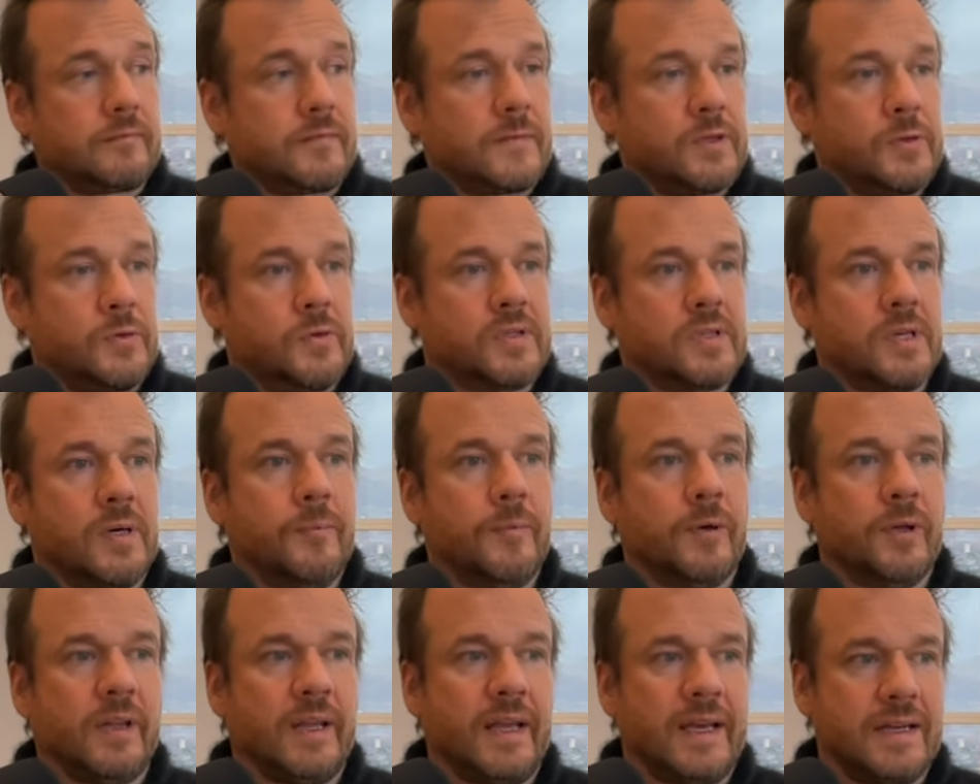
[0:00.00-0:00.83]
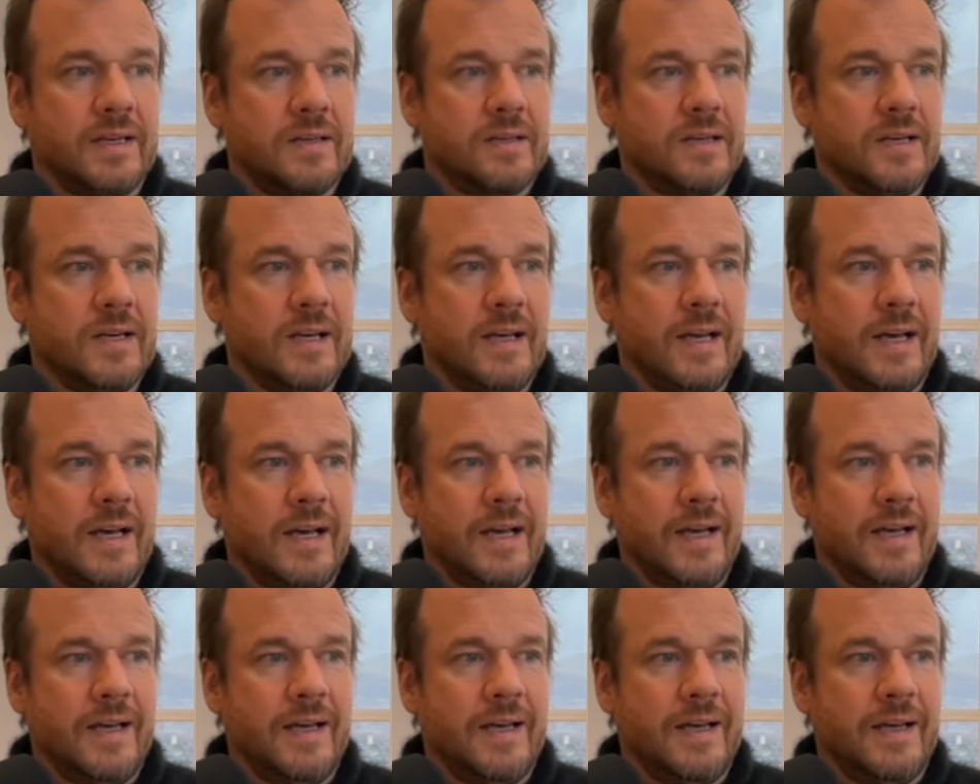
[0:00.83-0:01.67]
So someone like,
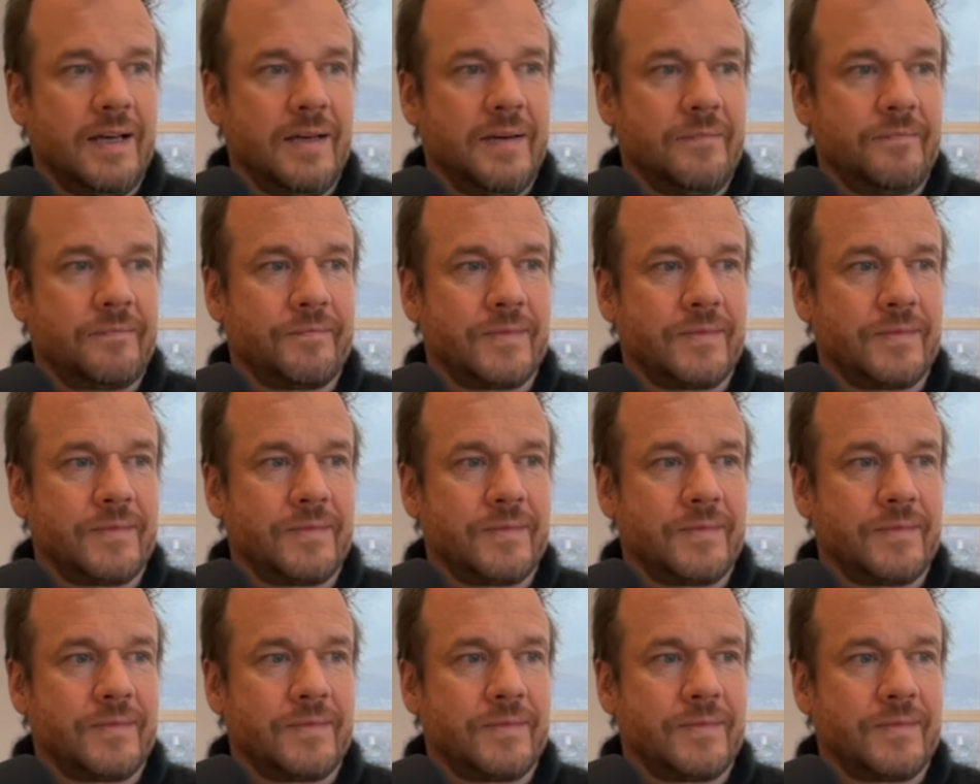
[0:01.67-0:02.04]
I'm